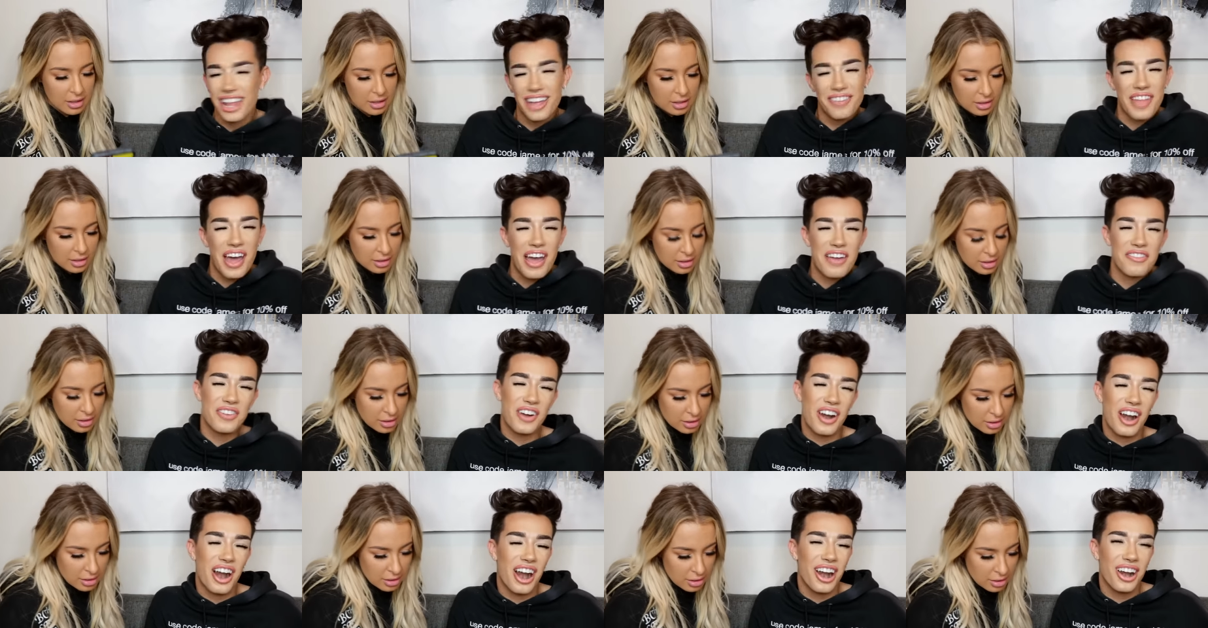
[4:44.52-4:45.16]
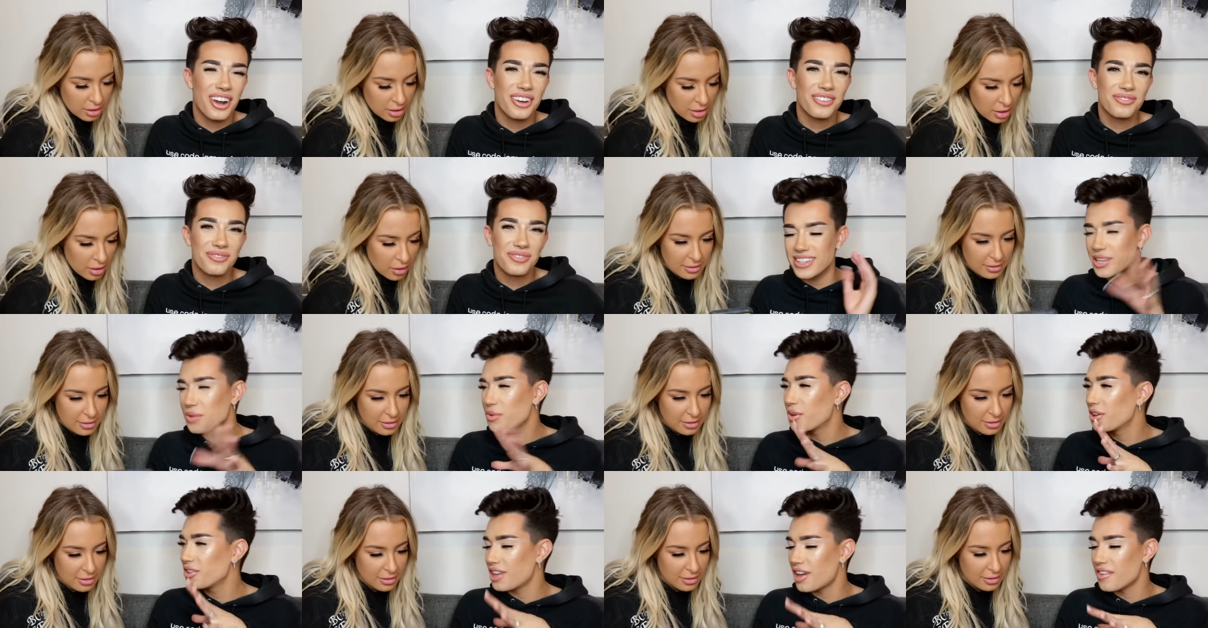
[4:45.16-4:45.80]
Speaker 1: Love that for her.
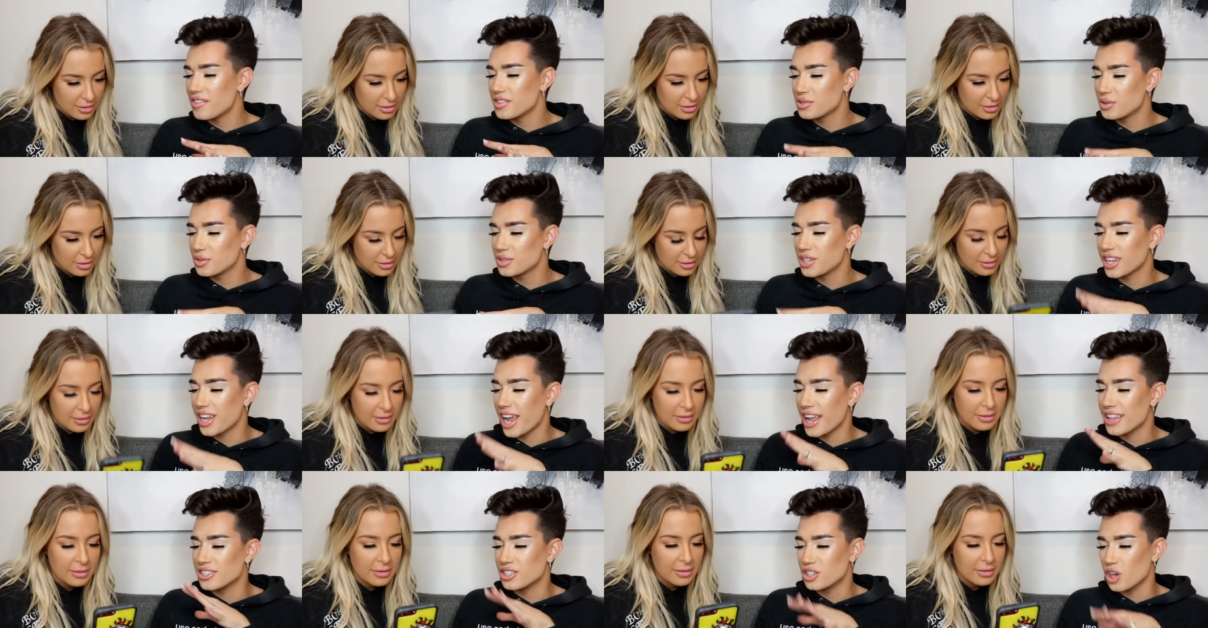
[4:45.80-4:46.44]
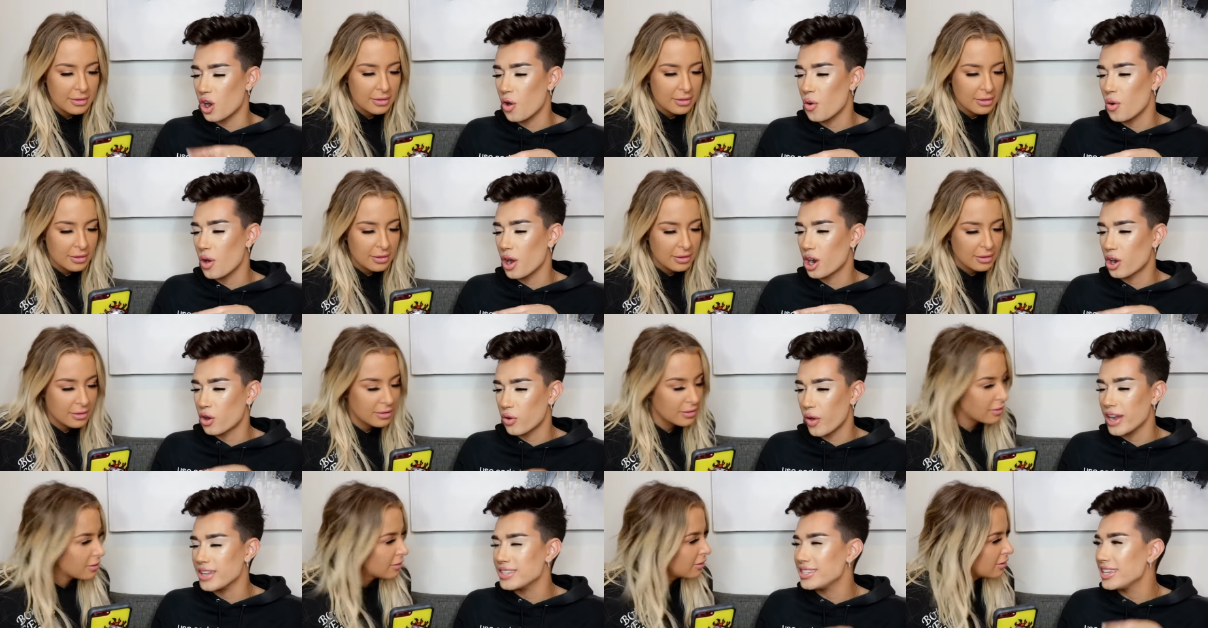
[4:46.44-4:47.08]
It's like one of the episodes like it's so
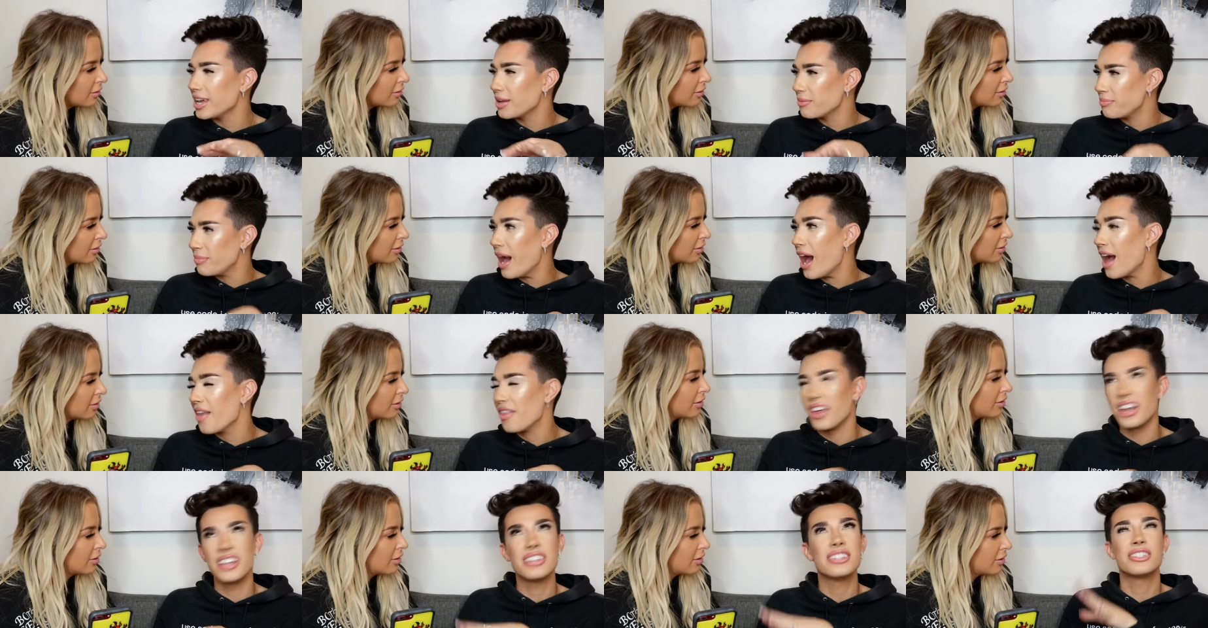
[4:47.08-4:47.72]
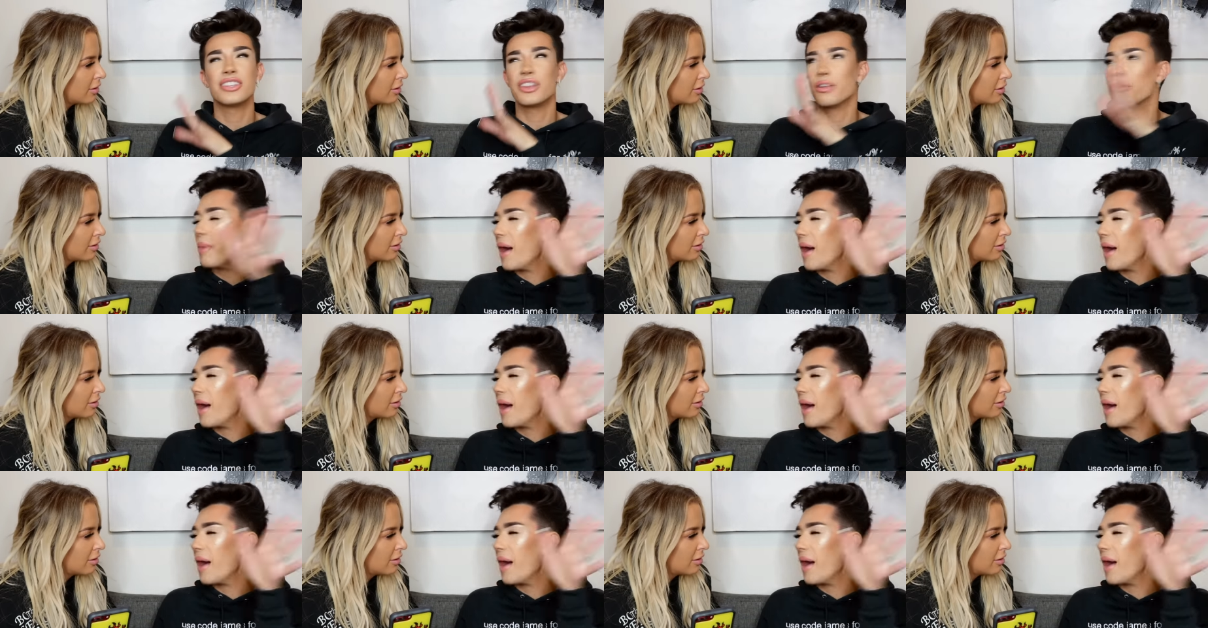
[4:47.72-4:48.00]
crazy and bad that it's the